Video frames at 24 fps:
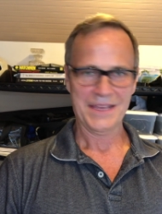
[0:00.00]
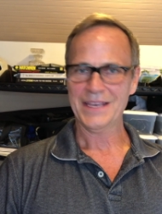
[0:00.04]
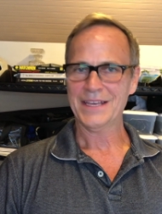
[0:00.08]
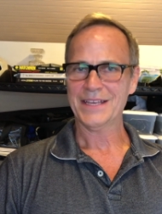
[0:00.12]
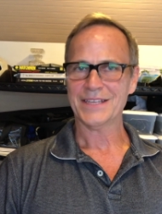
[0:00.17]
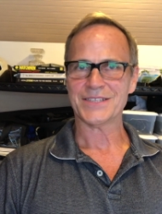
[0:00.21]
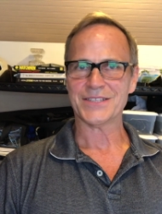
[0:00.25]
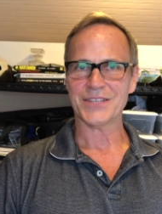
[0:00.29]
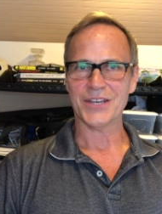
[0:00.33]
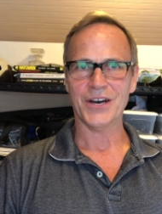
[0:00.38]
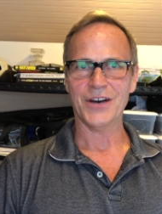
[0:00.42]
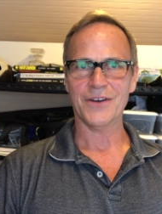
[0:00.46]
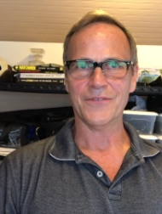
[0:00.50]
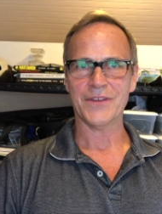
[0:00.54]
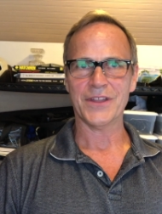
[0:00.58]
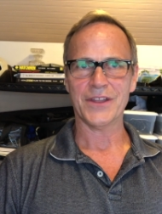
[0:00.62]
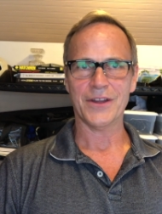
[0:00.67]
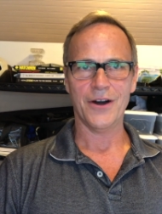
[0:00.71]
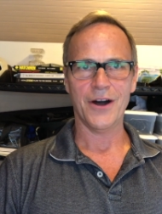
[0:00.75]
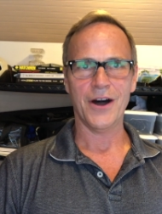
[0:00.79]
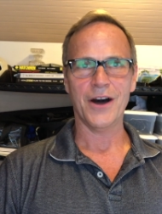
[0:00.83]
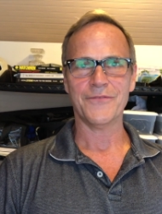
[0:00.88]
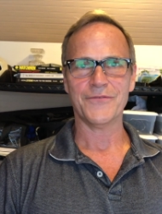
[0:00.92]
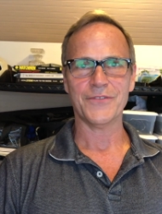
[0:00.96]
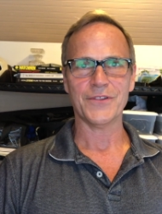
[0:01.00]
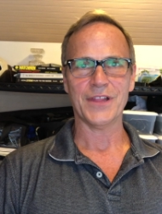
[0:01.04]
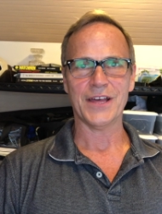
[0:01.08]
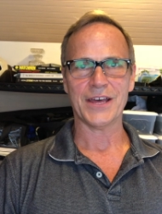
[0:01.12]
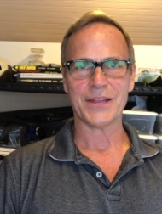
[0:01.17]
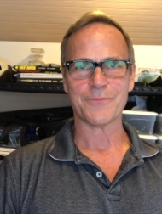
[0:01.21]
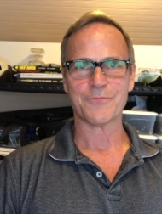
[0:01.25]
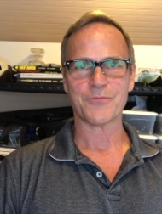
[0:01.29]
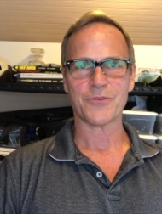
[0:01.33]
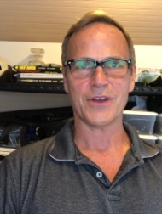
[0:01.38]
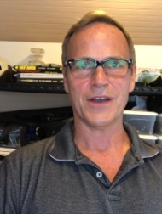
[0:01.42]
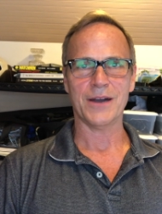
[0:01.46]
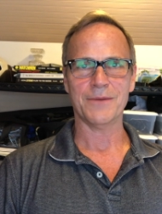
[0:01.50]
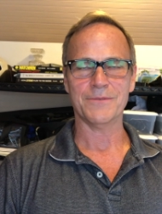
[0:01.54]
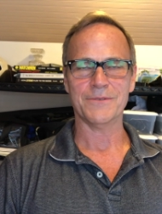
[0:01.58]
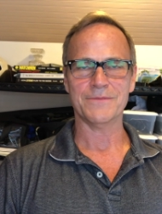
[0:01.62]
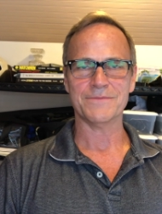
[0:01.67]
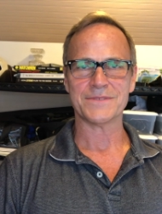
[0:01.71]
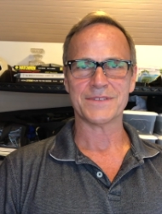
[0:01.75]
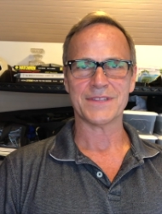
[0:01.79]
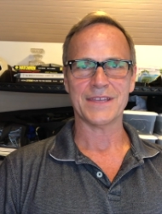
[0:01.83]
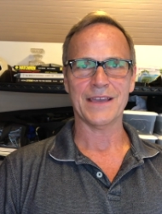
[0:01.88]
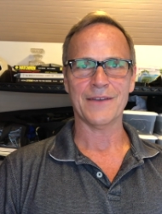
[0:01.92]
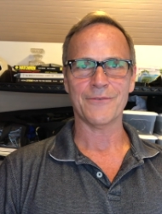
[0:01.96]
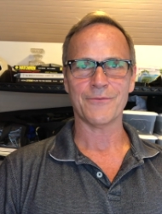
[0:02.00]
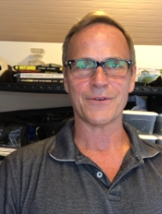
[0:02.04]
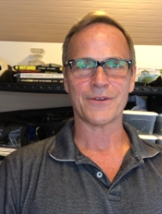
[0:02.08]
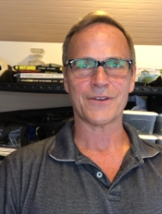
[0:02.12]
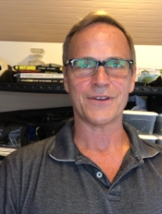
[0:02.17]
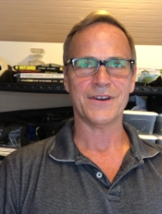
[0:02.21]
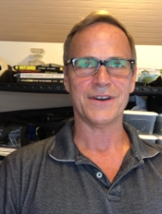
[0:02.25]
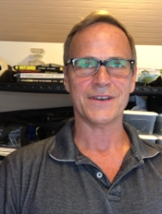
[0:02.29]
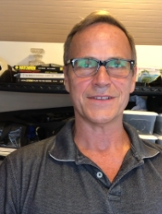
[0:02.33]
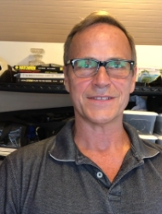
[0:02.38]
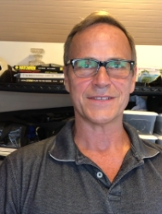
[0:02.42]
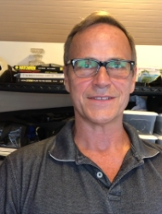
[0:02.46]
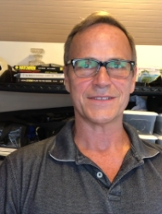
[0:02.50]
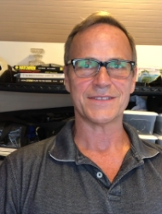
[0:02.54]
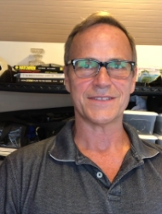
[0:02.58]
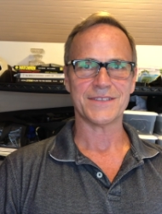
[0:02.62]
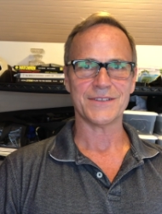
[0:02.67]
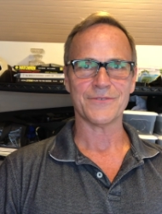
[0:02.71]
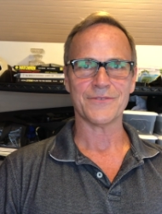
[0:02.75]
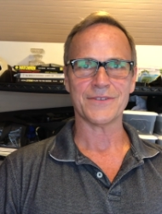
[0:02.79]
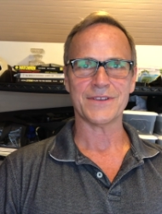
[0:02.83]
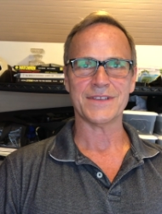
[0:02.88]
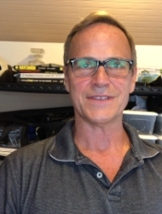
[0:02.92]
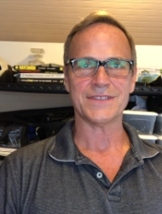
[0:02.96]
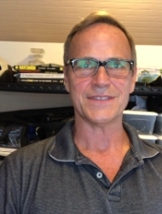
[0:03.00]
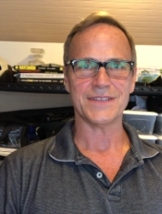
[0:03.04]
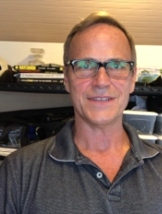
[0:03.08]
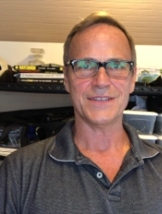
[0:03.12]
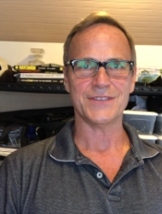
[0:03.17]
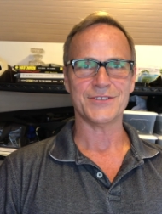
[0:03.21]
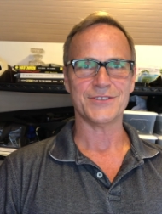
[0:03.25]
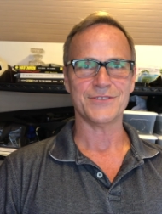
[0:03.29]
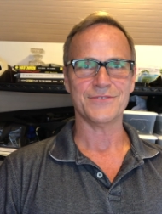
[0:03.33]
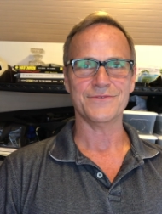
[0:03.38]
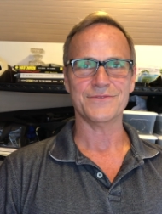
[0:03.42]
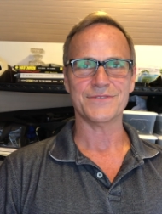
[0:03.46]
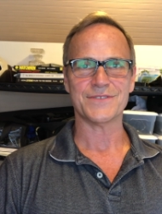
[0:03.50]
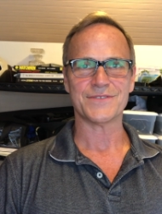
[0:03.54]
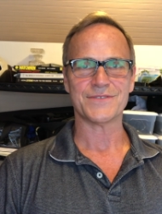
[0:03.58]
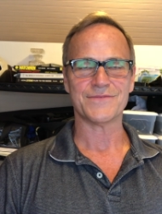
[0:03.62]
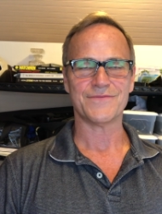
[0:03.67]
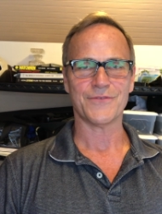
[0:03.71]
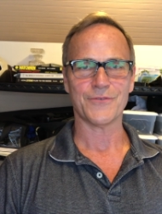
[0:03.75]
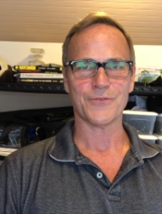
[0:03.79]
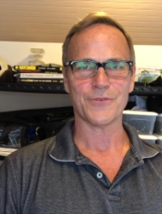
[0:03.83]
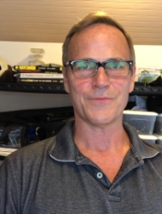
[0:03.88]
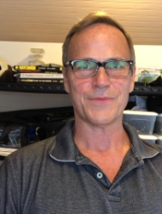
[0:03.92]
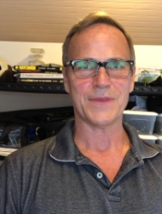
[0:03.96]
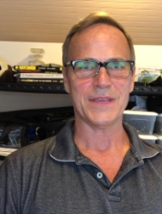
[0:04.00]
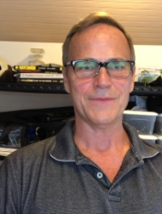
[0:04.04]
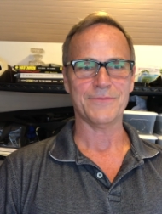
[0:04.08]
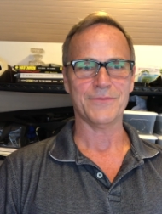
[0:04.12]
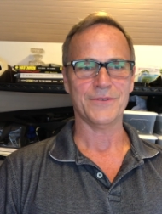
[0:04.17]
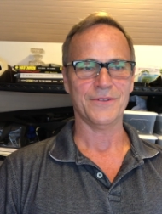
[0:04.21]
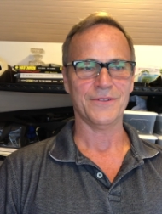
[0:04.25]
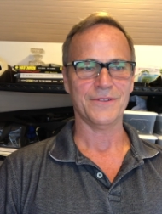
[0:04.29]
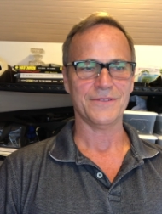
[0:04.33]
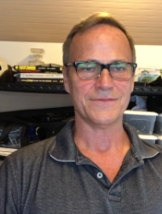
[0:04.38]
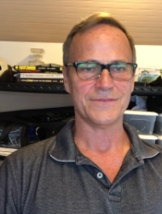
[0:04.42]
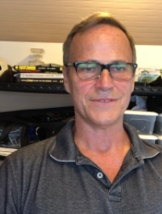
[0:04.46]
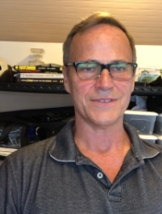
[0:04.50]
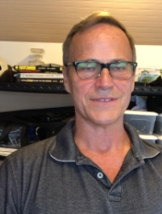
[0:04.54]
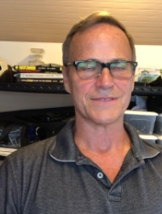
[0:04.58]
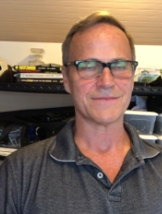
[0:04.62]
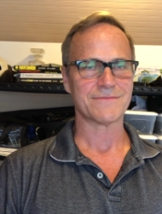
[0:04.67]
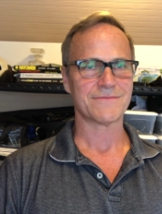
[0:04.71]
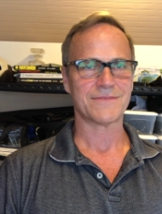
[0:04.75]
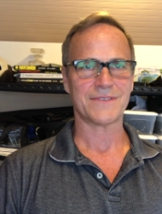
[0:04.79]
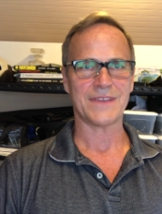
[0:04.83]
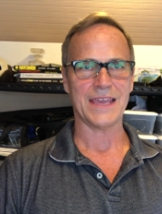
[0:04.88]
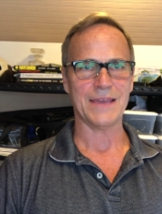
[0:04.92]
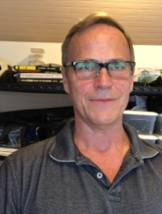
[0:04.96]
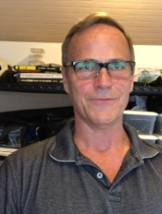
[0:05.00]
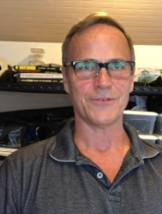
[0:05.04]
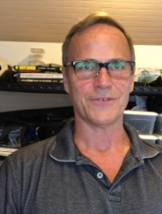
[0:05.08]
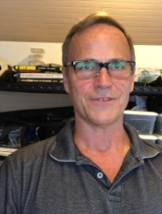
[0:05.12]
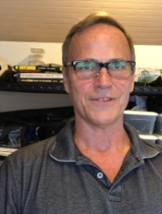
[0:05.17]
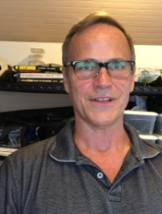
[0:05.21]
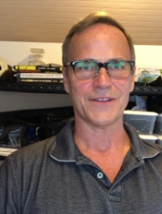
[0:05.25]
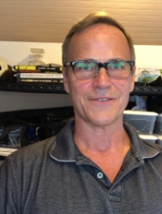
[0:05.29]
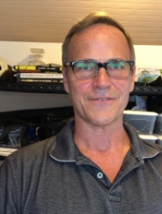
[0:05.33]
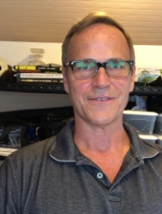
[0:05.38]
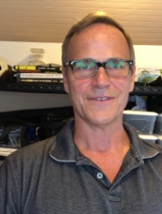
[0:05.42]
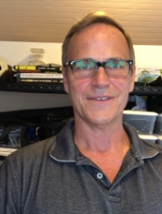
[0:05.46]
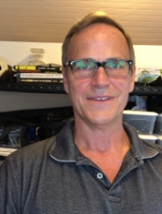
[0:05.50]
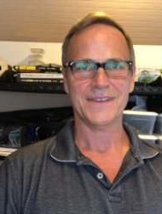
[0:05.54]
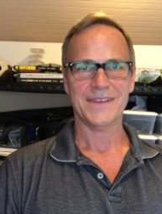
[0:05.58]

solve an awful lot of problems that were causing serious issues for people, just cable clutter.